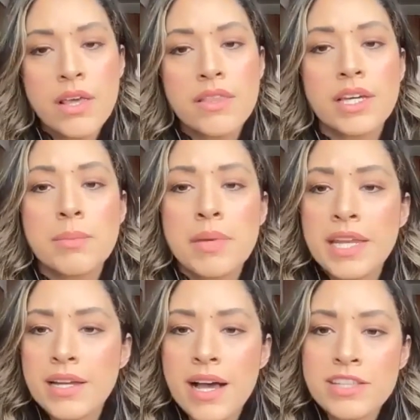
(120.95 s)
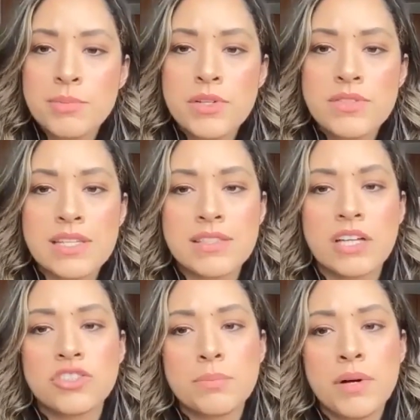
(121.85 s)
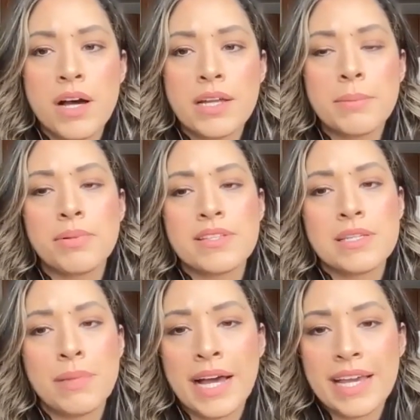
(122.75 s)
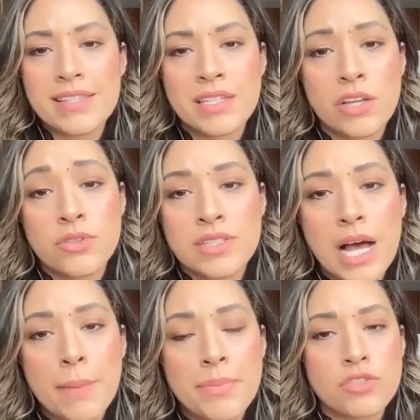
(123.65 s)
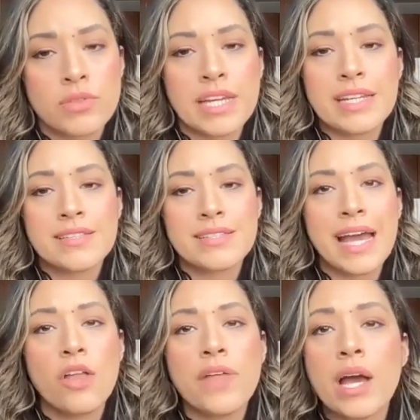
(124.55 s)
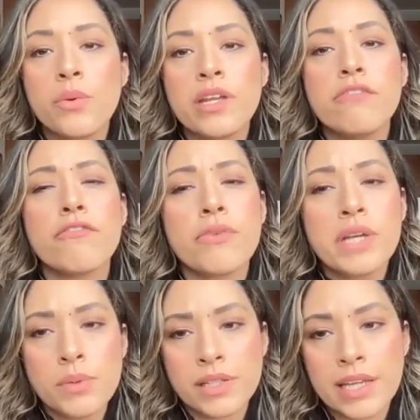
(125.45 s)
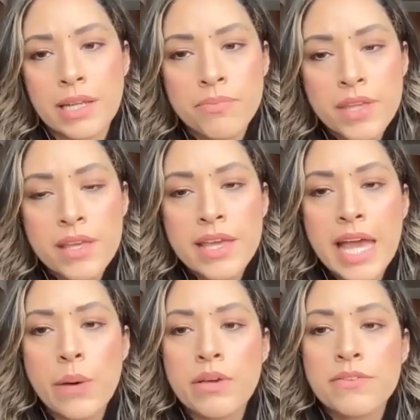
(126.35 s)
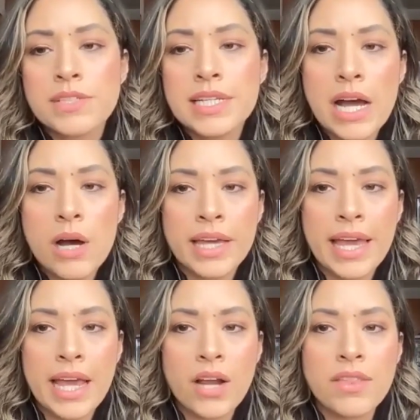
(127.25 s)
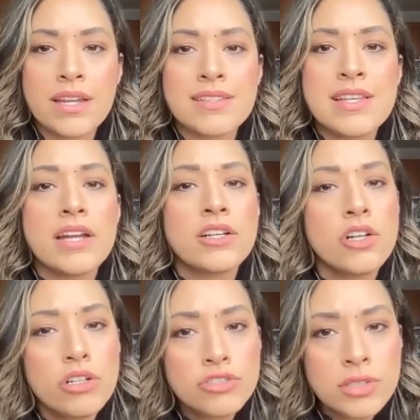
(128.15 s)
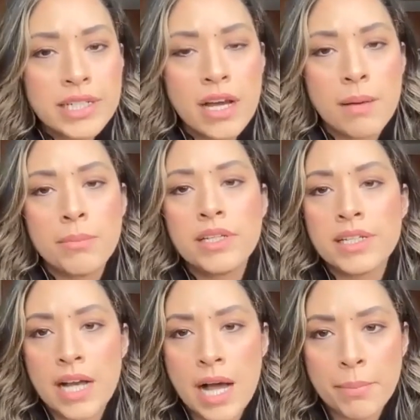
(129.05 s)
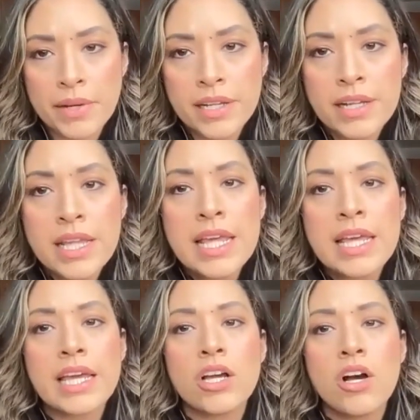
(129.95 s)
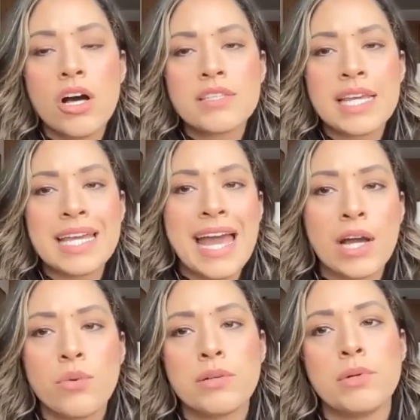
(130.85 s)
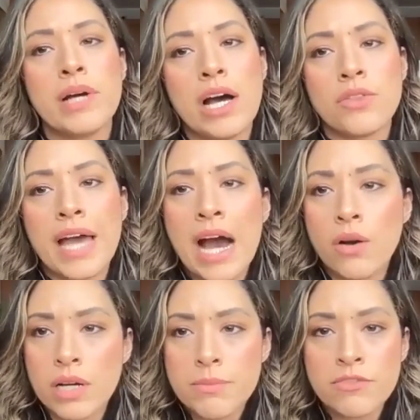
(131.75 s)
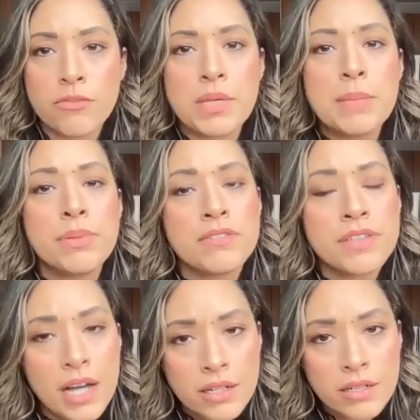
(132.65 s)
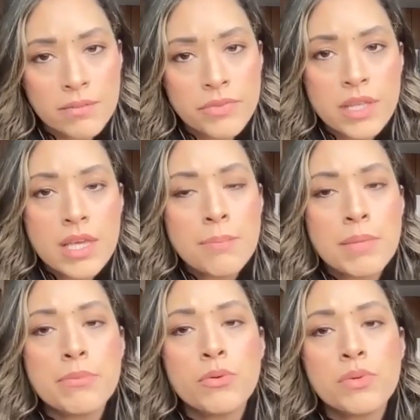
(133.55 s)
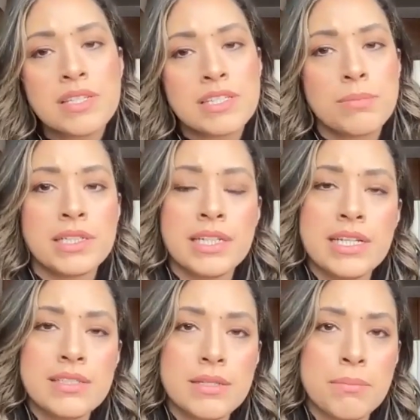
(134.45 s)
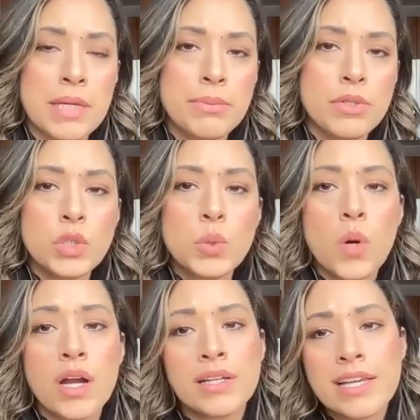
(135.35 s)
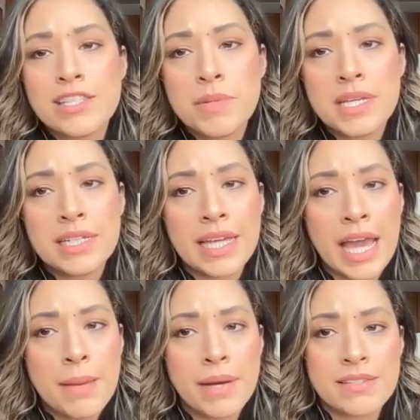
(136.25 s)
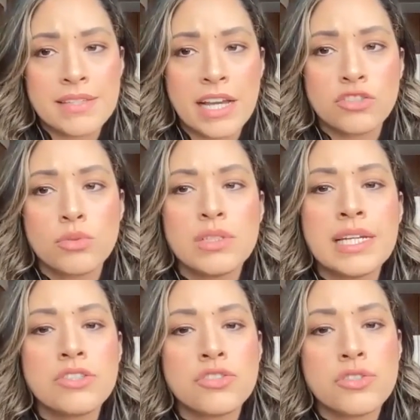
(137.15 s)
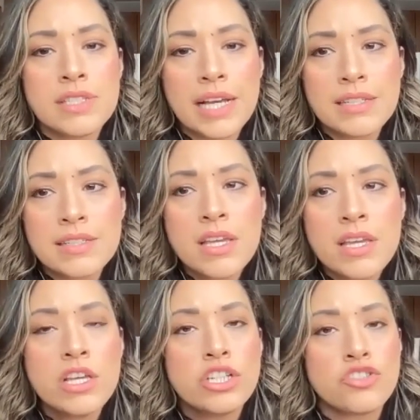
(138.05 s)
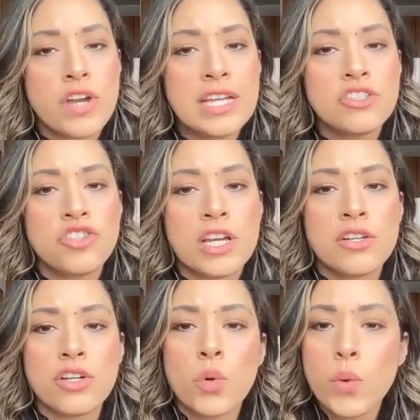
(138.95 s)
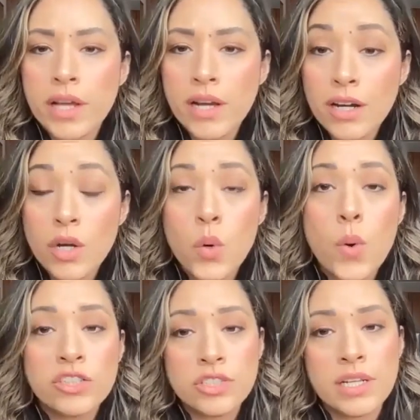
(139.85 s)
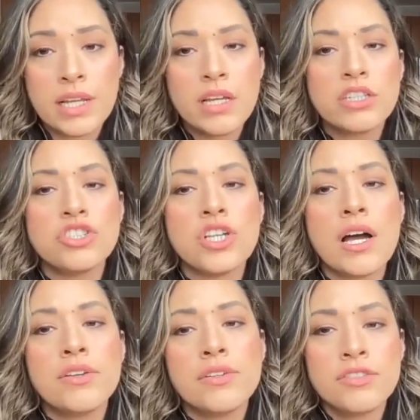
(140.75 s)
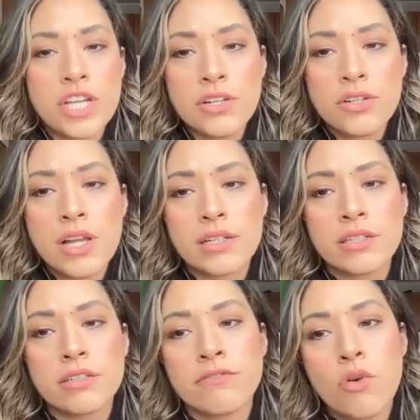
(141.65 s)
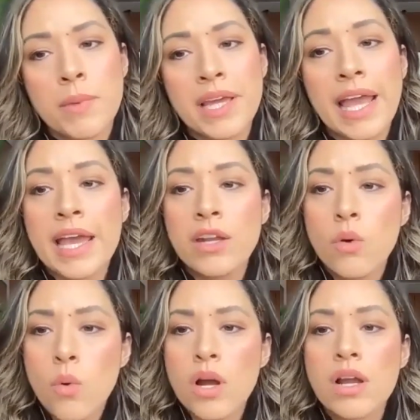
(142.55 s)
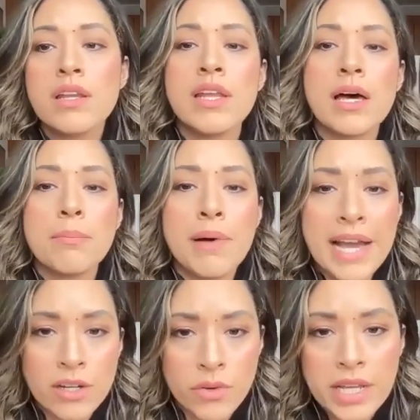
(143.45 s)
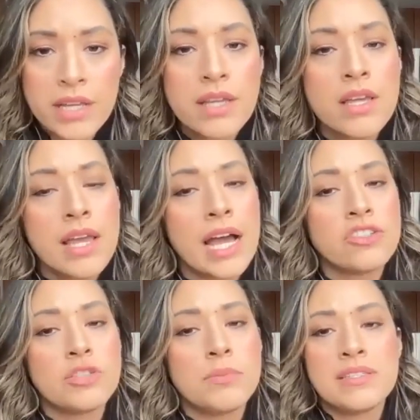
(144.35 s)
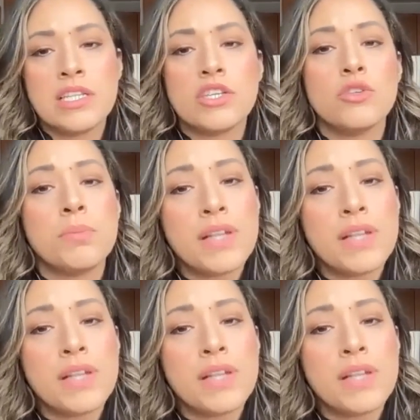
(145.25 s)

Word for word: The Committee on Hospitals has touched upon implicit bias and other topics related to health equity frequently. And we've seen how care that is not culturally humble and competent can cause inequitable health outcomes for people of color, people with disabilities, people who are lesbian, gay, bisexual, intersex, transgender, queer, questioning, gen- gender nonconforming and or non-binary, LGBTQ+,